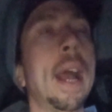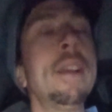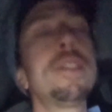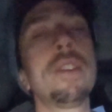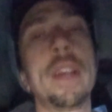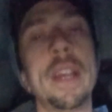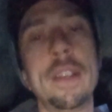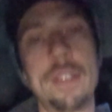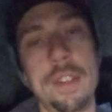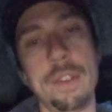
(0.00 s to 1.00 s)
enter
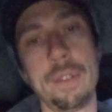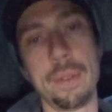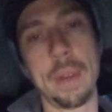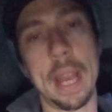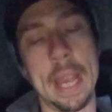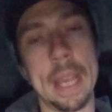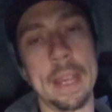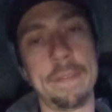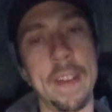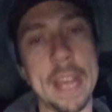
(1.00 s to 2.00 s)
into
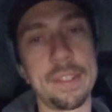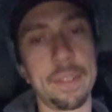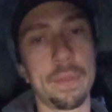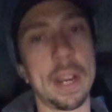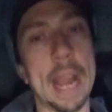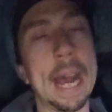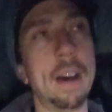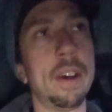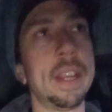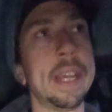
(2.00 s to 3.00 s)
a phase of
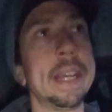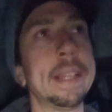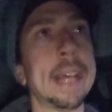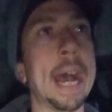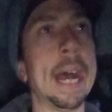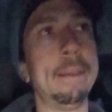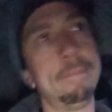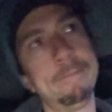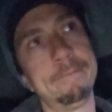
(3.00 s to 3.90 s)
reality that,